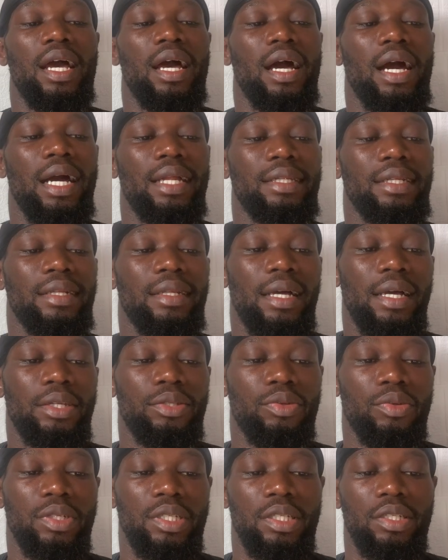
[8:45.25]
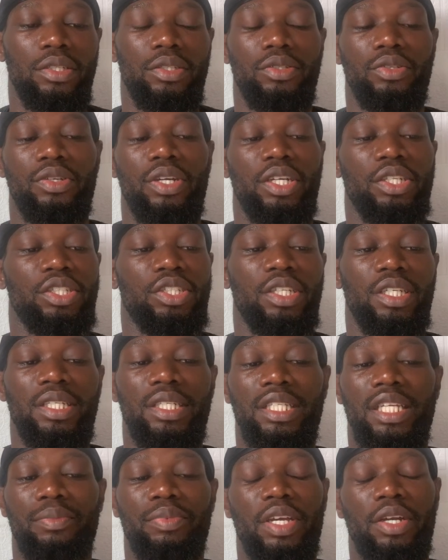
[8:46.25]
And the last one is you can share this
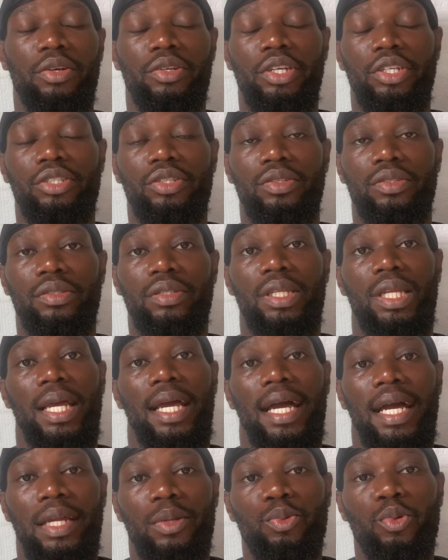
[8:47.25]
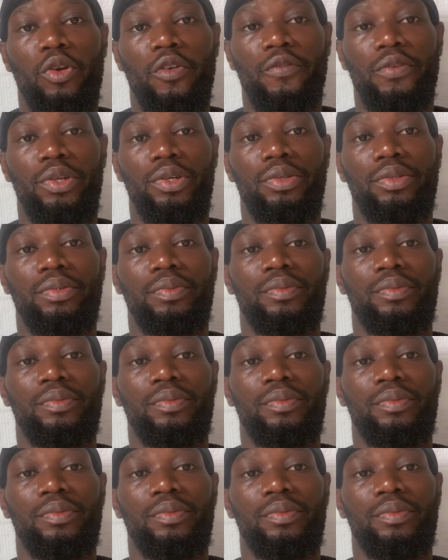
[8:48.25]
API collection and workflow,